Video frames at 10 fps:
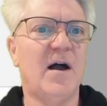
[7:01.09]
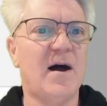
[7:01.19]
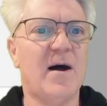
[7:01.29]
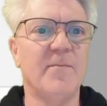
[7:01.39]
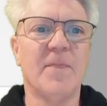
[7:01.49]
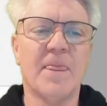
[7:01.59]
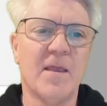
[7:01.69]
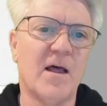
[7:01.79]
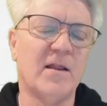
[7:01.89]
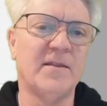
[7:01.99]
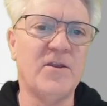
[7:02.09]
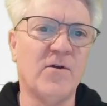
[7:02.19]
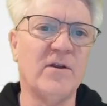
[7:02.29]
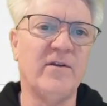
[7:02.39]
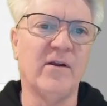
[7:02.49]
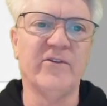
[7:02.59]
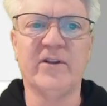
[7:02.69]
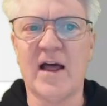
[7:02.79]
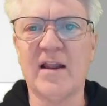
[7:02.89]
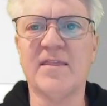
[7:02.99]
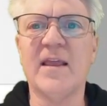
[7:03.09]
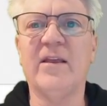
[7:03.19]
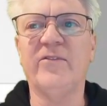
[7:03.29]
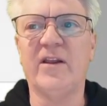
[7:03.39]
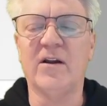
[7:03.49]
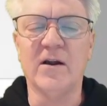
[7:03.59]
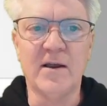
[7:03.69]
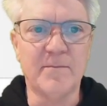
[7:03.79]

There's a lot of things that are